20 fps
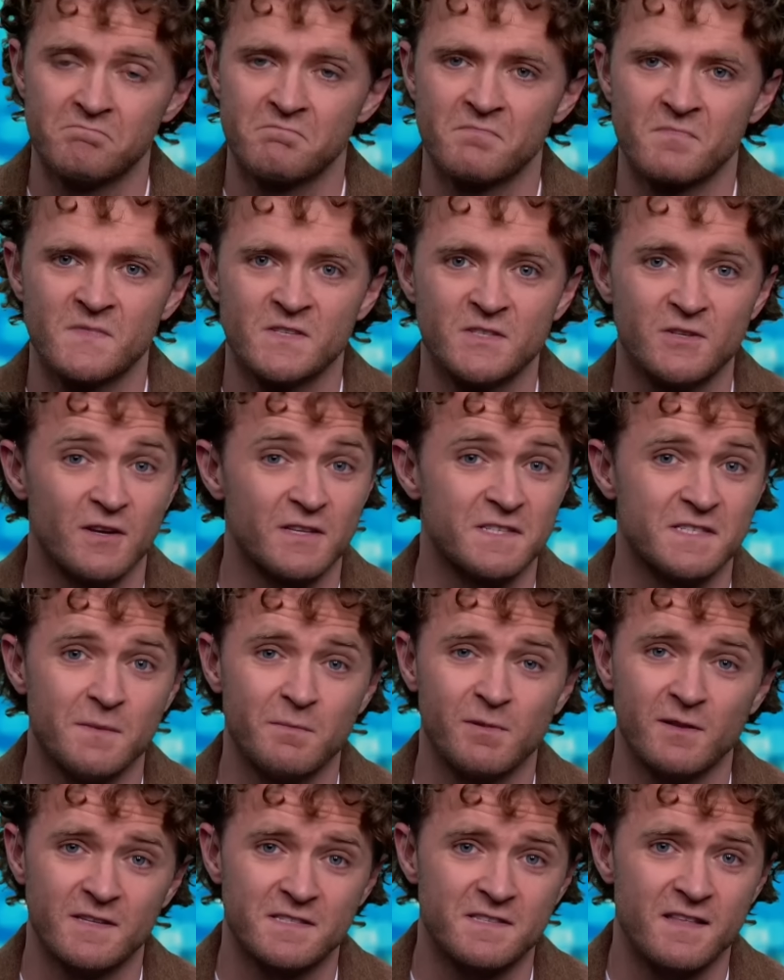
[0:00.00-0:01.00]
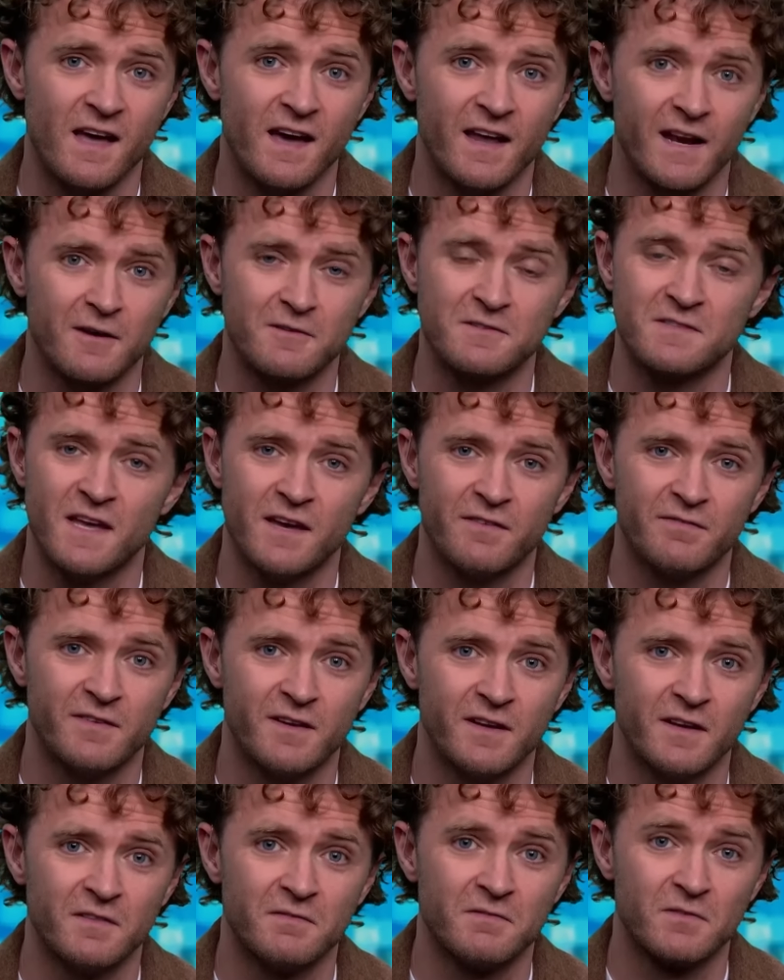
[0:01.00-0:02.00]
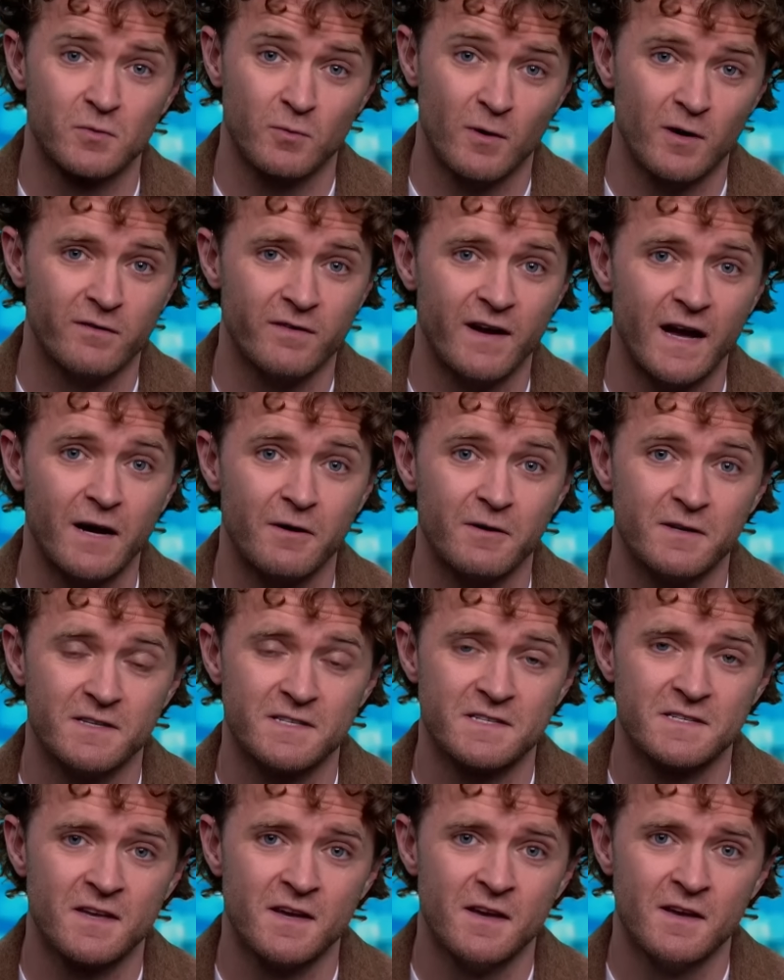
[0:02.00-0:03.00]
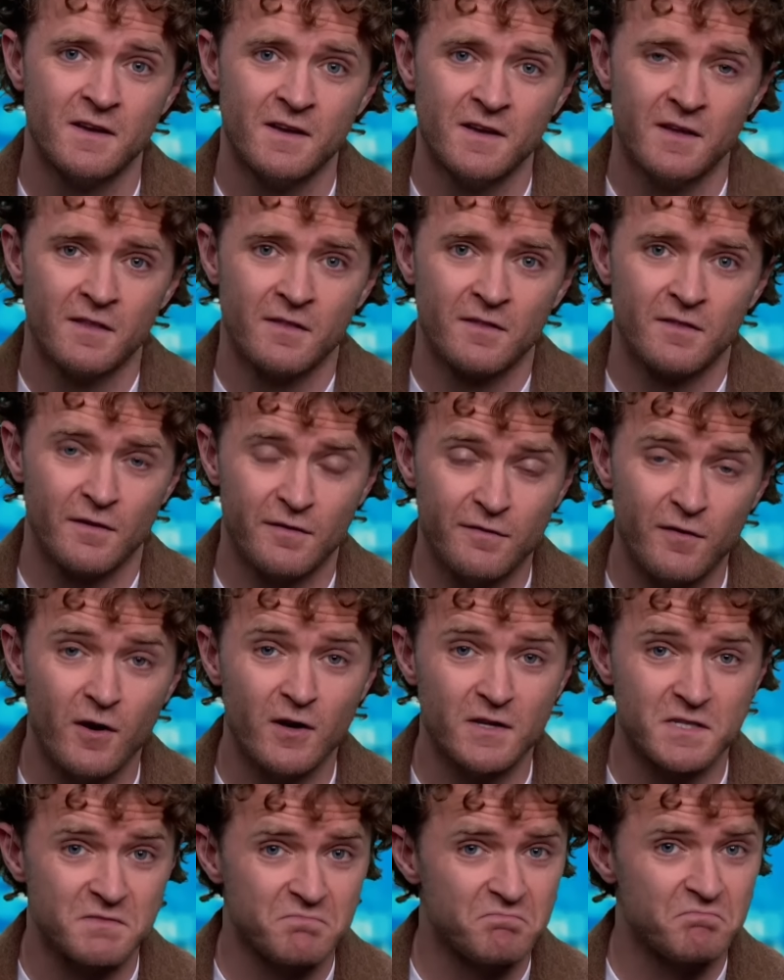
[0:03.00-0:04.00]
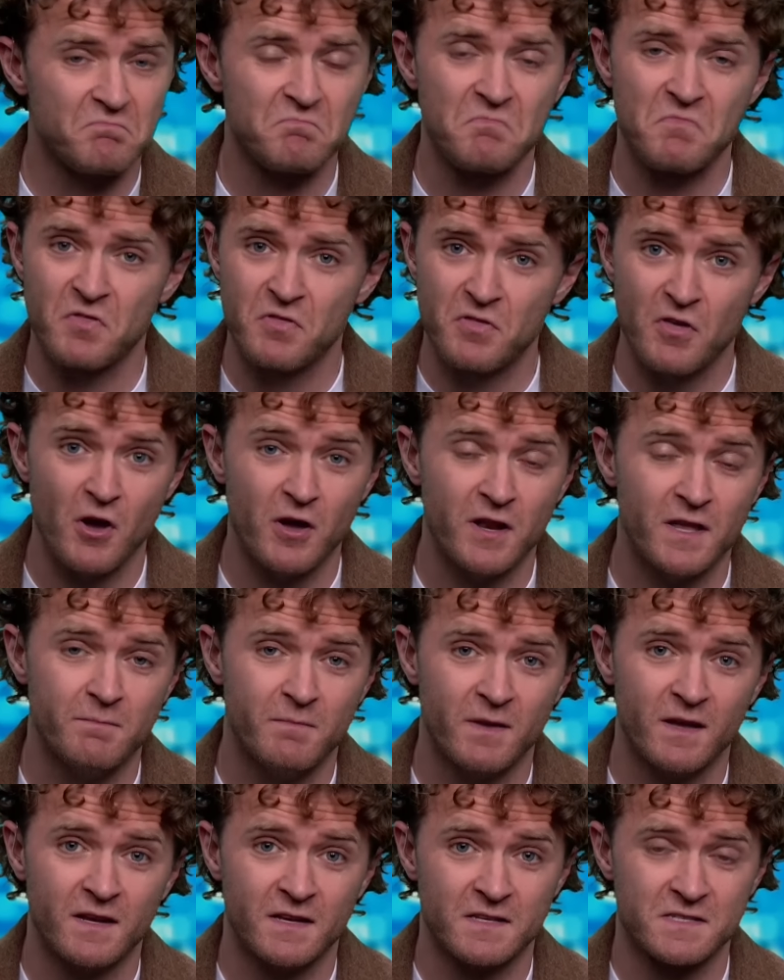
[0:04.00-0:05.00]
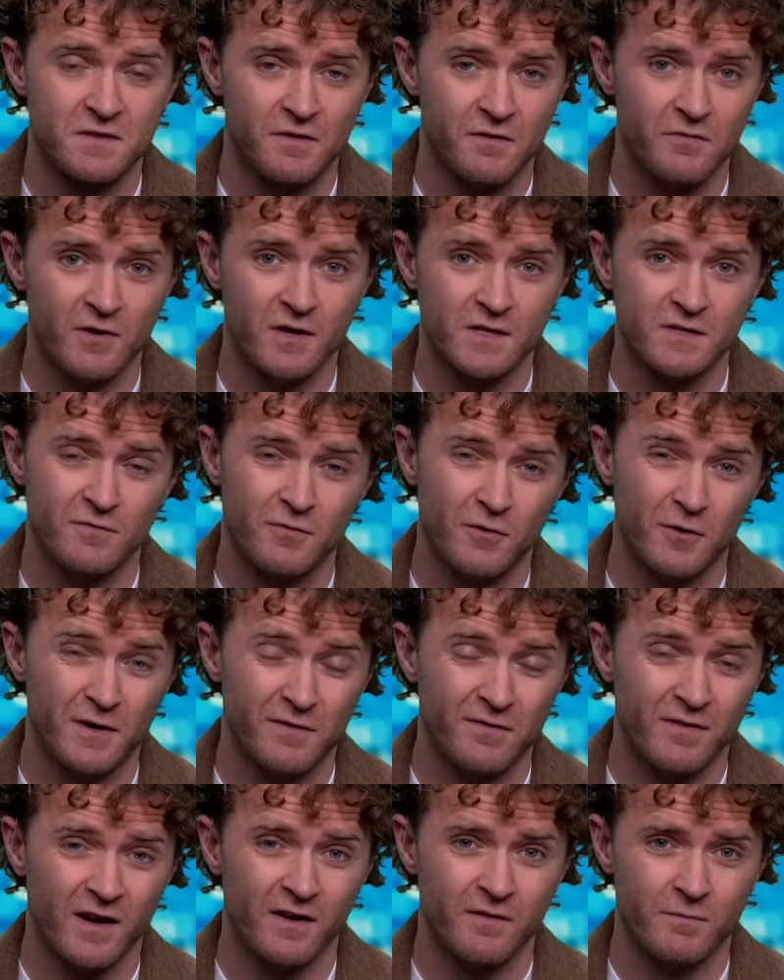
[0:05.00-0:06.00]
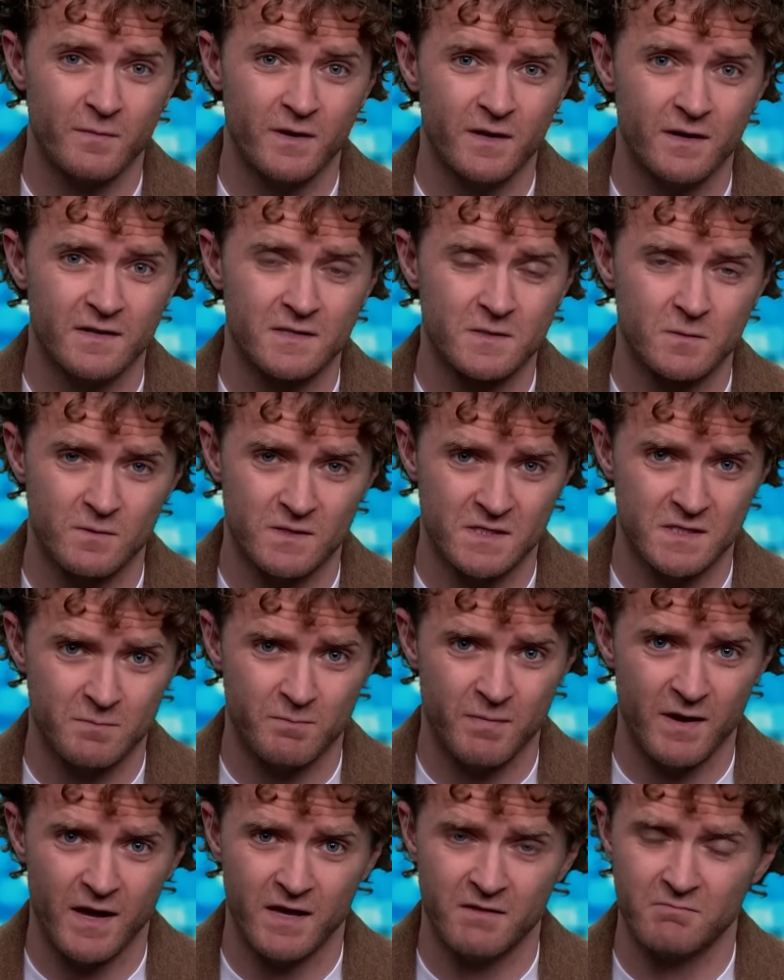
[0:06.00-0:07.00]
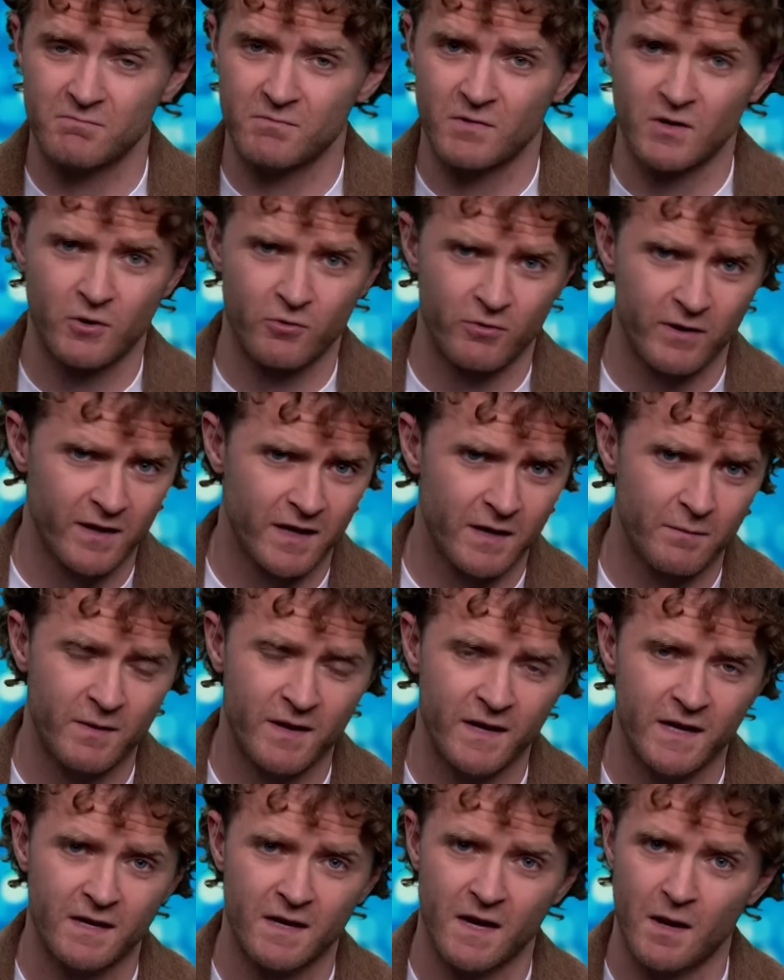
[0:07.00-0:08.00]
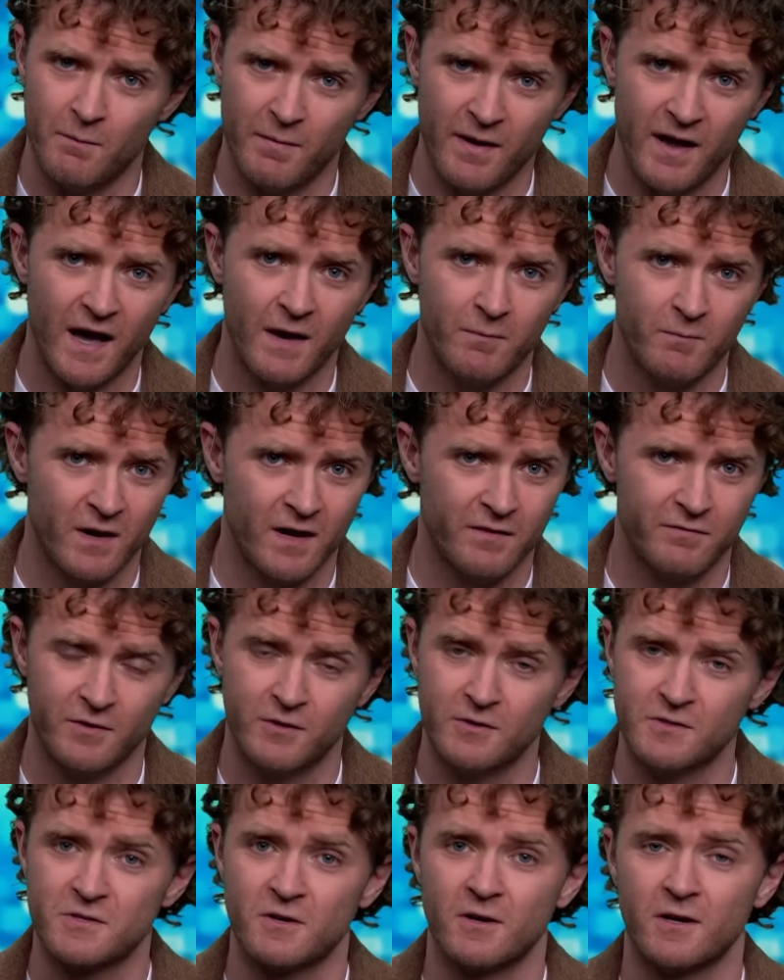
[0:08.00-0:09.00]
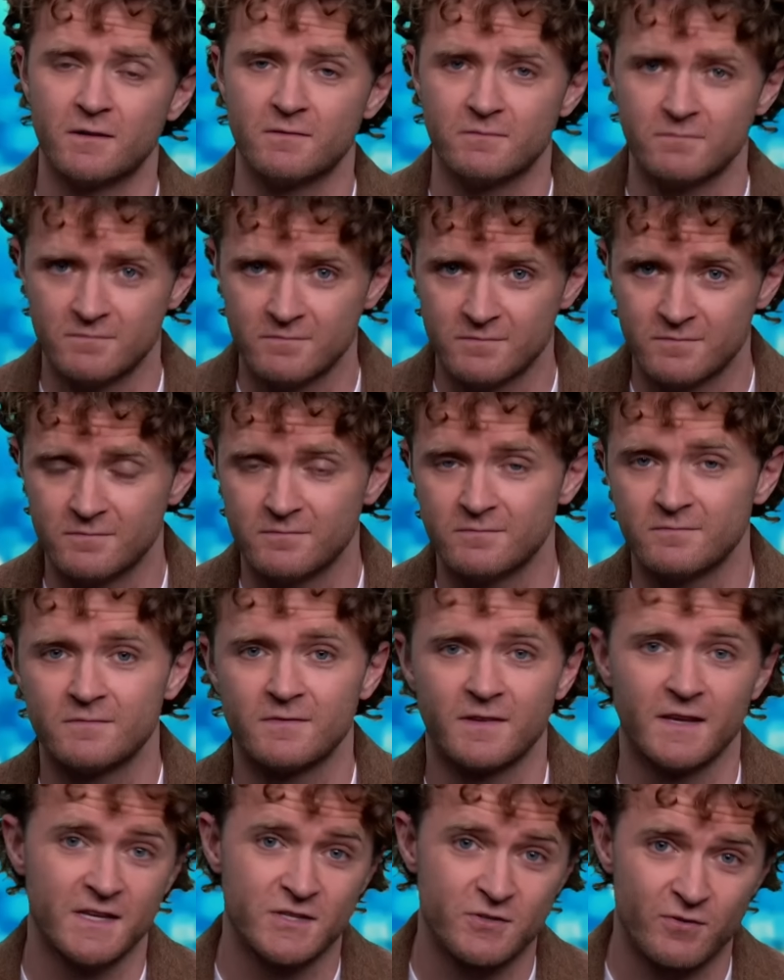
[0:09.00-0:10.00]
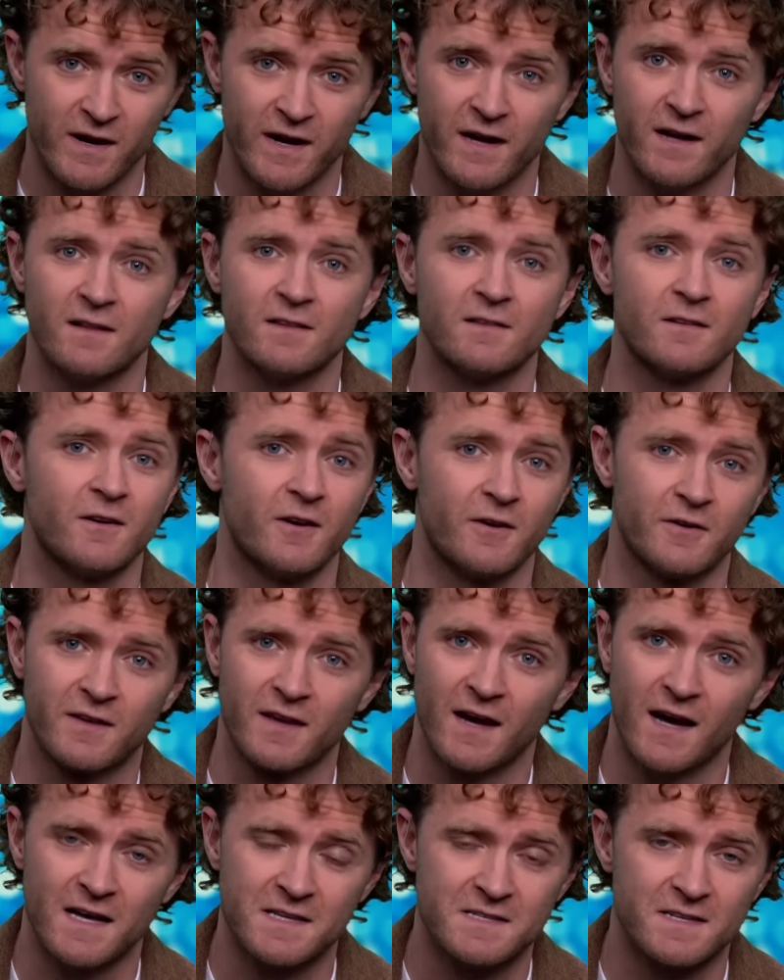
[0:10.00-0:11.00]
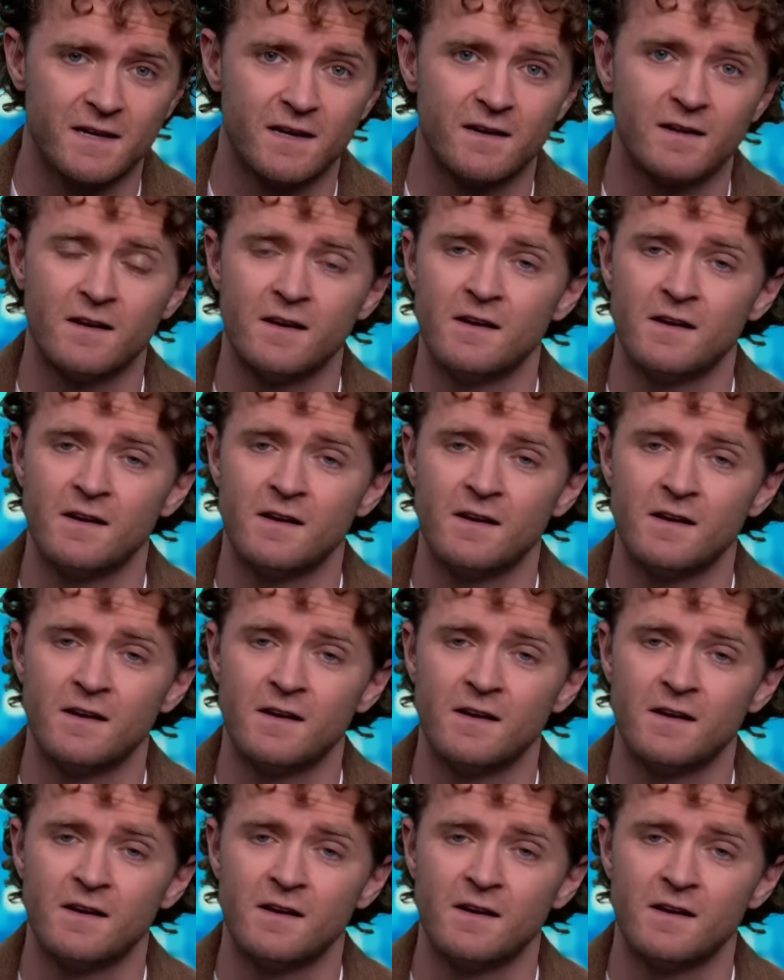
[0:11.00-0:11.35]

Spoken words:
It's not as simple as that. I was there for 12 hours. The first 30 minutes, the first 45 minutes was spent grilling me about my views on Israel, on Gaza.